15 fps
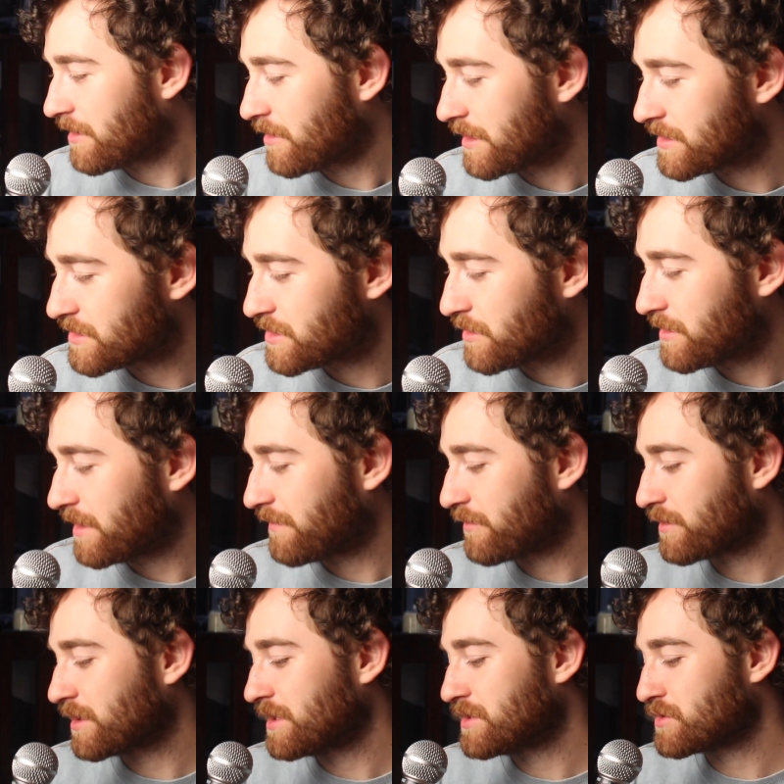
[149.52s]
don't know, I just know they've
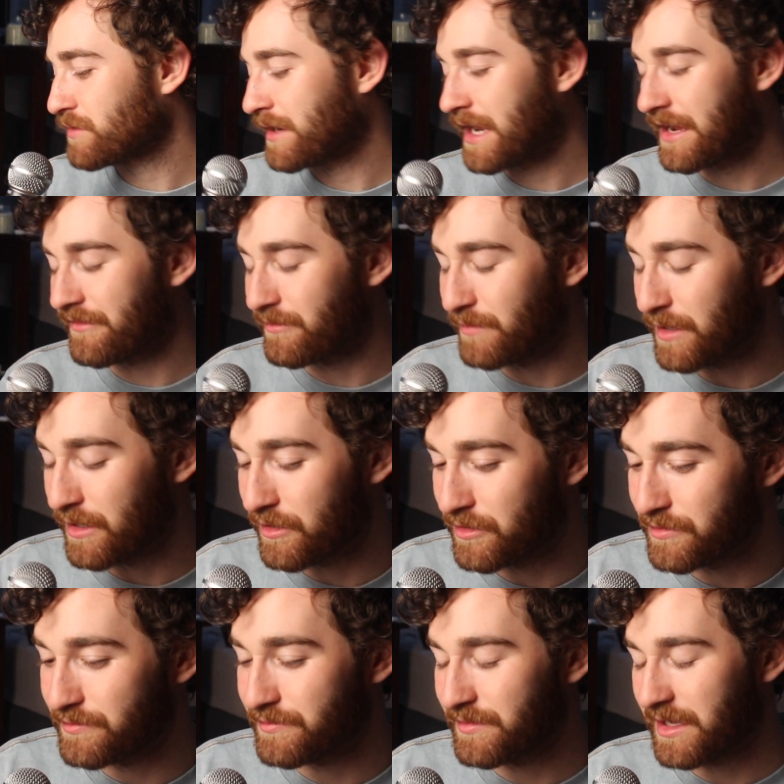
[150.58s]
really enjoyed having me
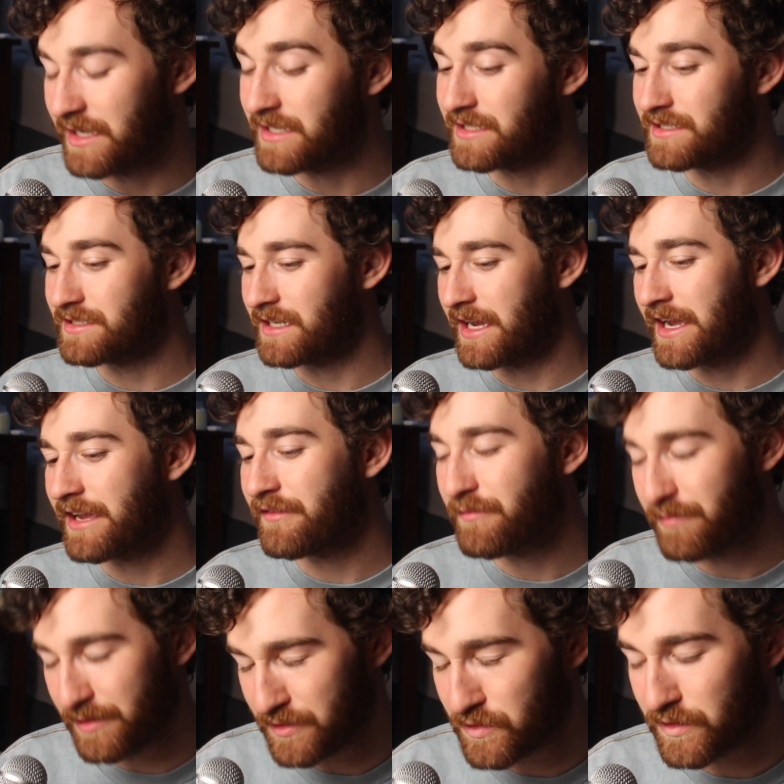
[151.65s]
home, and I have
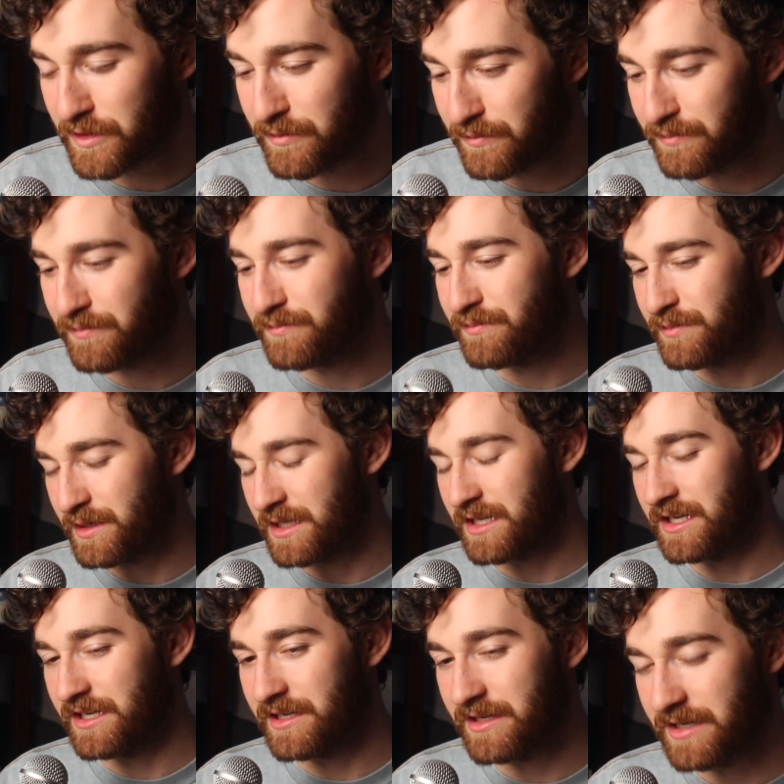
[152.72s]
enjoyed
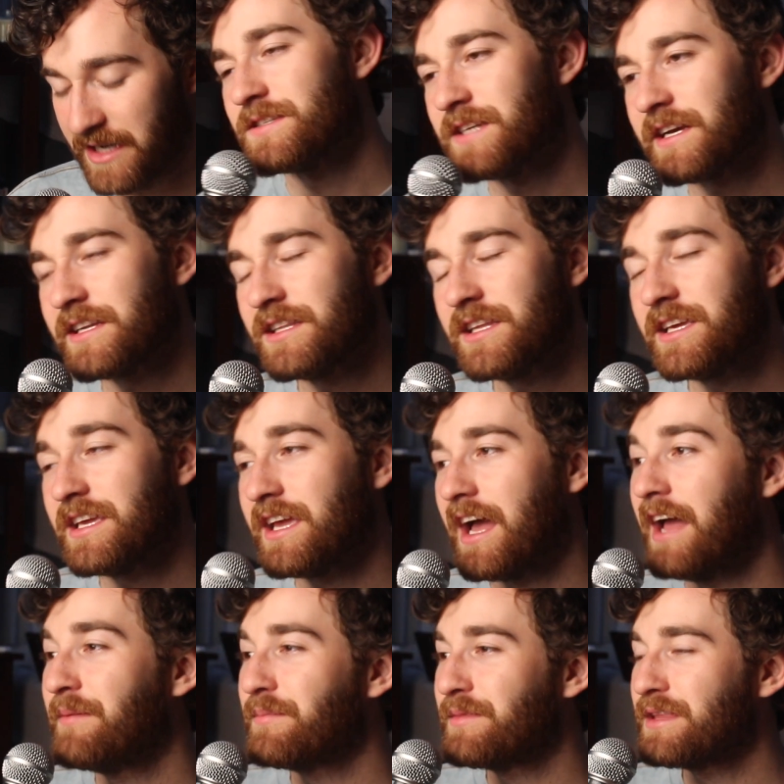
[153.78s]
being here. Secondly,
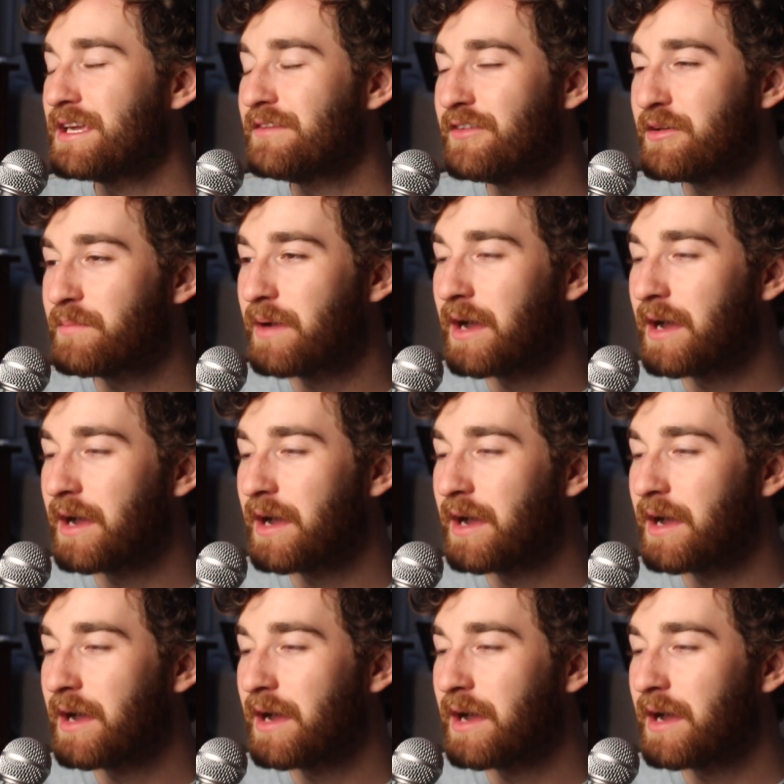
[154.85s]
I'm leaving